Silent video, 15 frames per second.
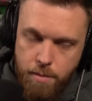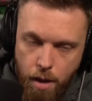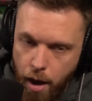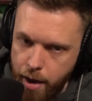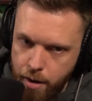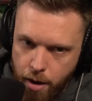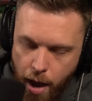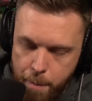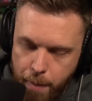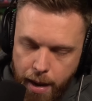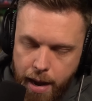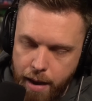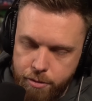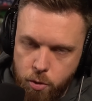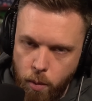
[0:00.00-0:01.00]
I might
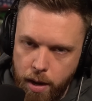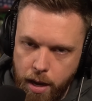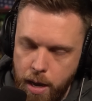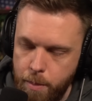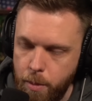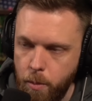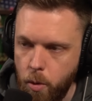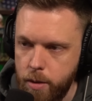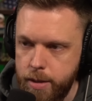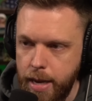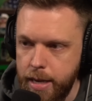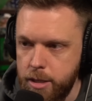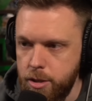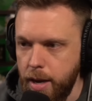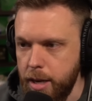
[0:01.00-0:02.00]
have to wait a couple more
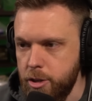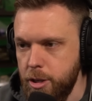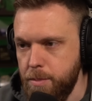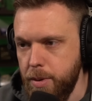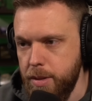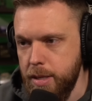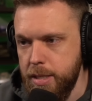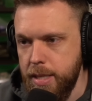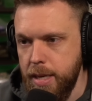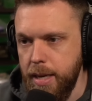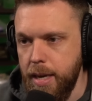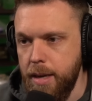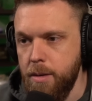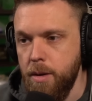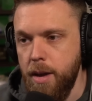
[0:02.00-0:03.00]
days to actually put this thing
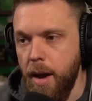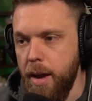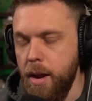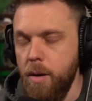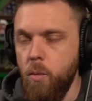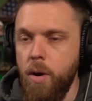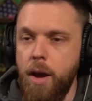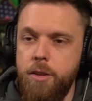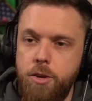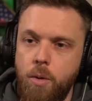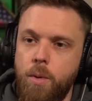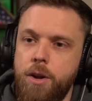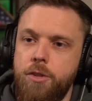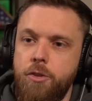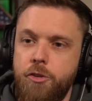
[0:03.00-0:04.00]
in. What I don't
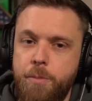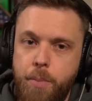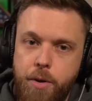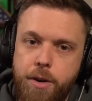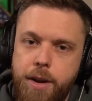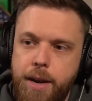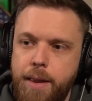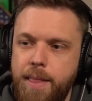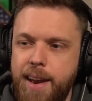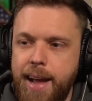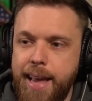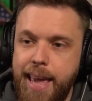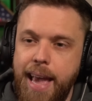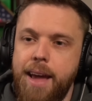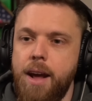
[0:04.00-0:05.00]
want to do is put it in and then I
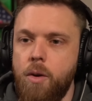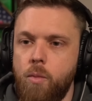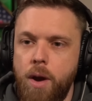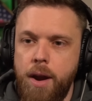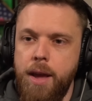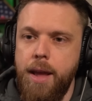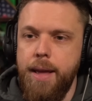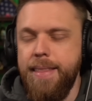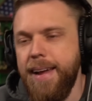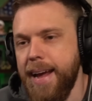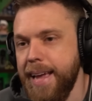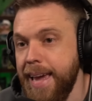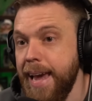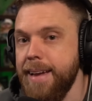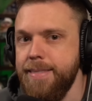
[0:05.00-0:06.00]
cannot run it and then I
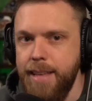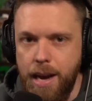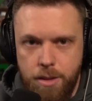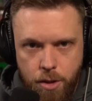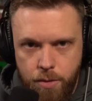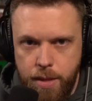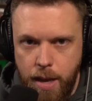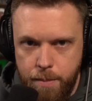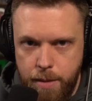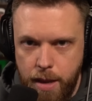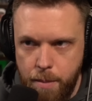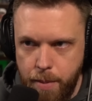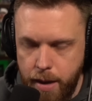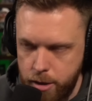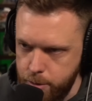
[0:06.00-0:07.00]
can't download the
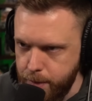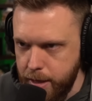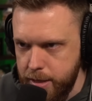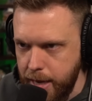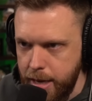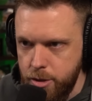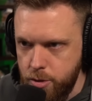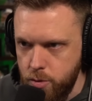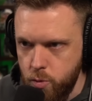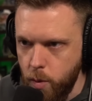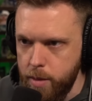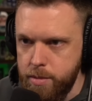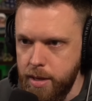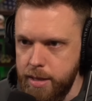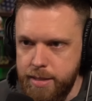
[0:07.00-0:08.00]
updated BIOS because Asus
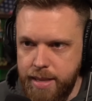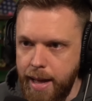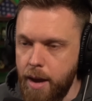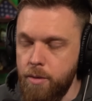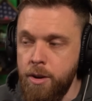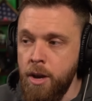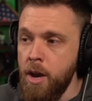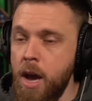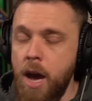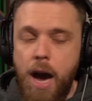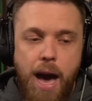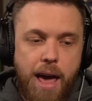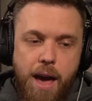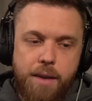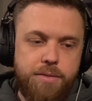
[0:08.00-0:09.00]
website is down.
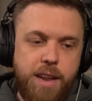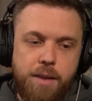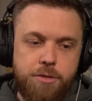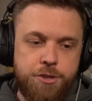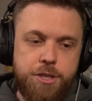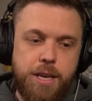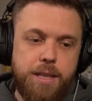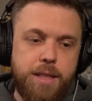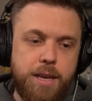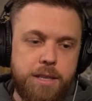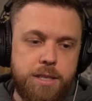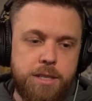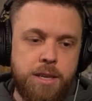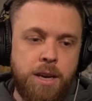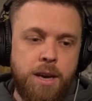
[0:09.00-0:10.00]
I've never seen
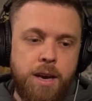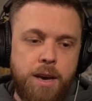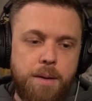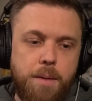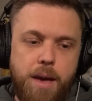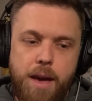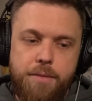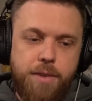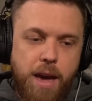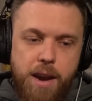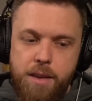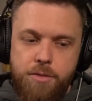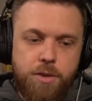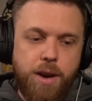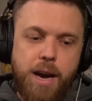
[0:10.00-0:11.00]
this. If any
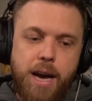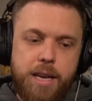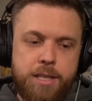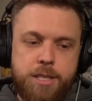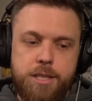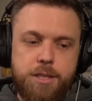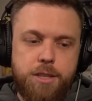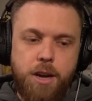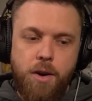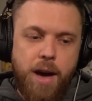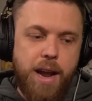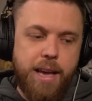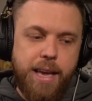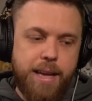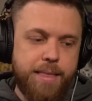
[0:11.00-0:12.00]
of you guys know how
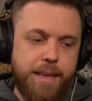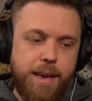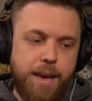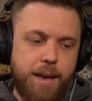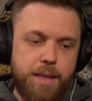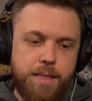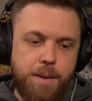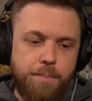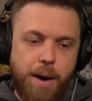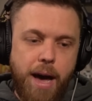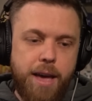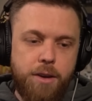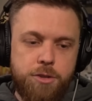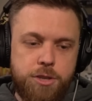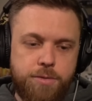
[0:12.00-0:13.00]
to get the
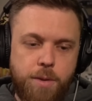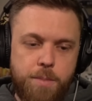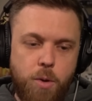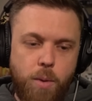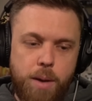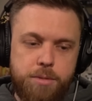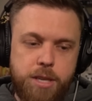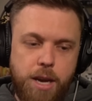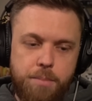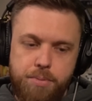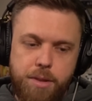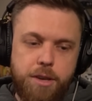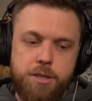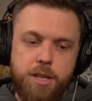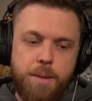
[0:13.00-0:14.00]
BIOS from the website,
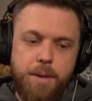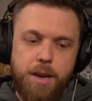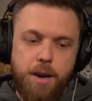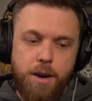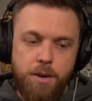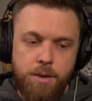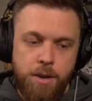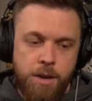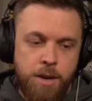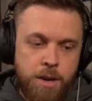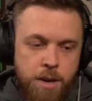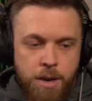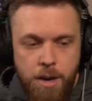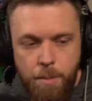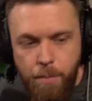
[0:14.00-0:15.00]
please let me know.
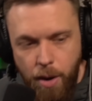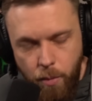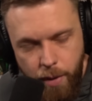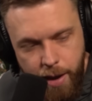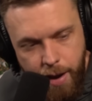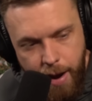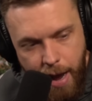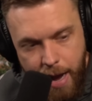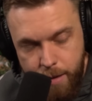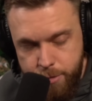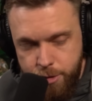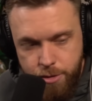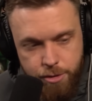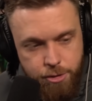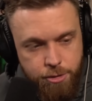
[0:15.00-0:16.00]
But we got
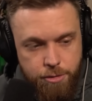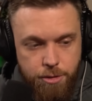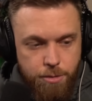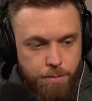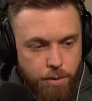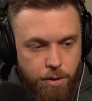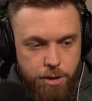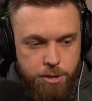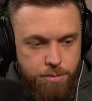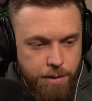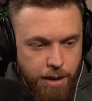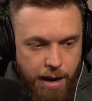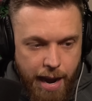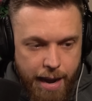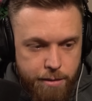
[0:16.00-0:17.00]
absolutely screwed, boys. We
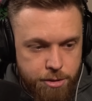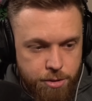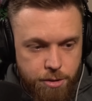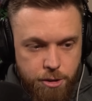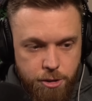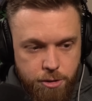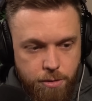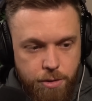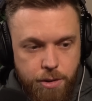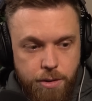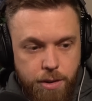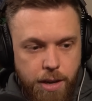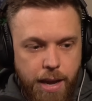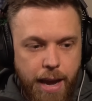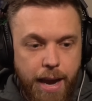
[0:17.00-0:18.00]
got absolutely
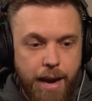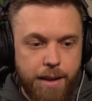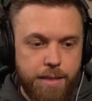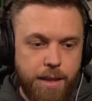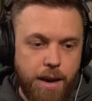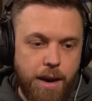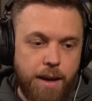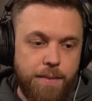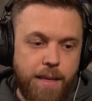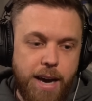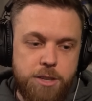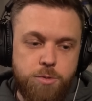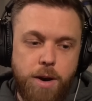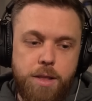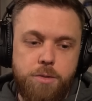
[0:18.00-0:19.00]
screwed. And
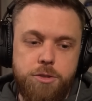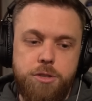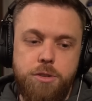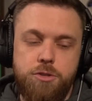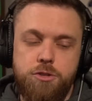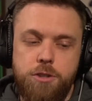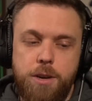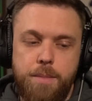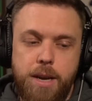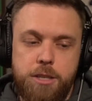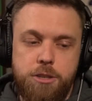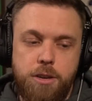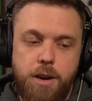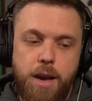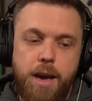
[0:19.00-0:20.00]
that's why there was no stream
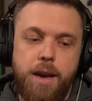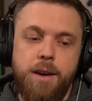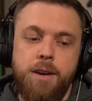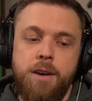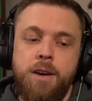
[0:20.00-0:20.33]
yesterday.